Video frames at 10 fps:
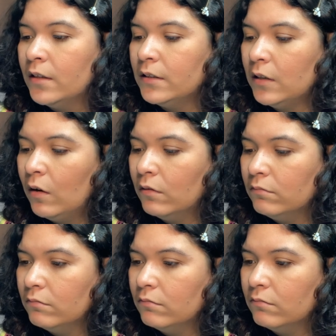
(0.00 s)

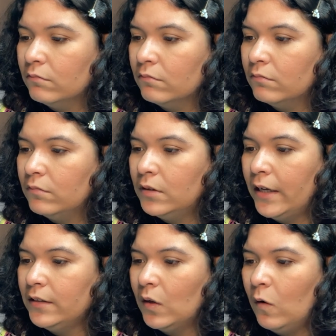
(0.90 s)
So
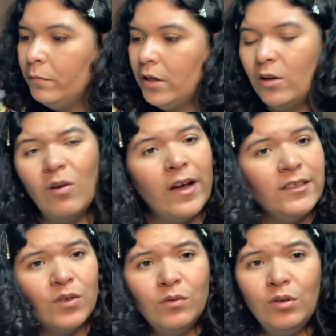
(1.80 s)
they told me, no, I
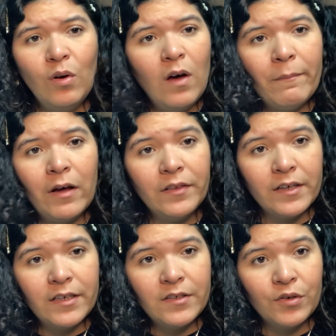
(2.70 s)
don't know about the
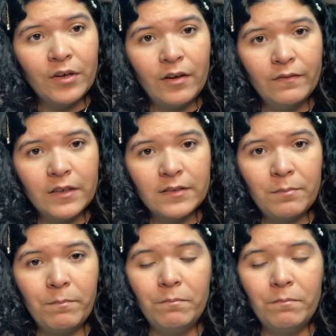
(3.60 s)
history of this